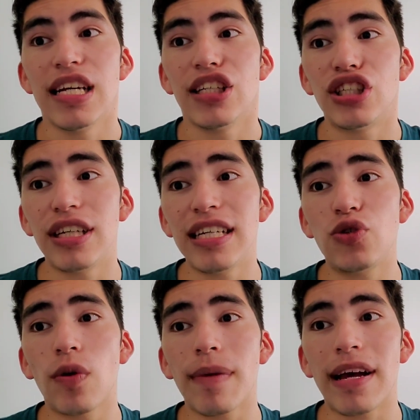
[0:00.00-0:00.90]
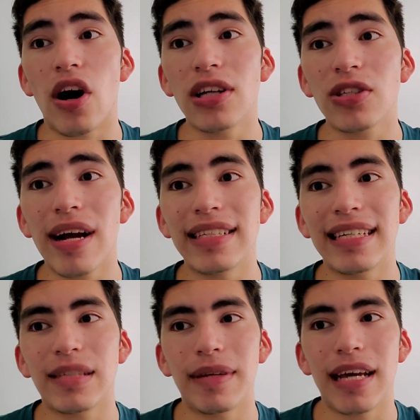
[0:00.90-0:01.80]
She is joined by Oscar
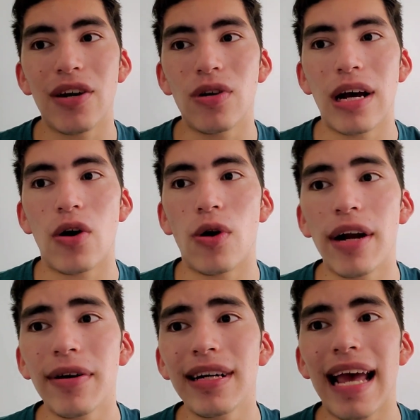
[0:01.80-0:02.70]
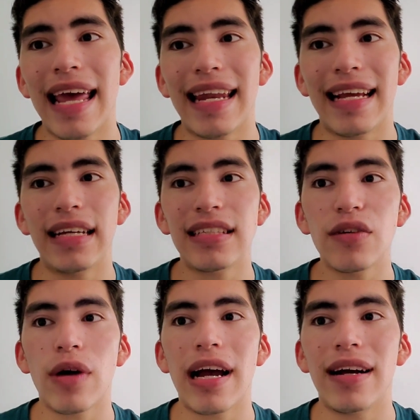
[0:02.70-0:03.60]
Isaac's Miguel O'Hara and Issa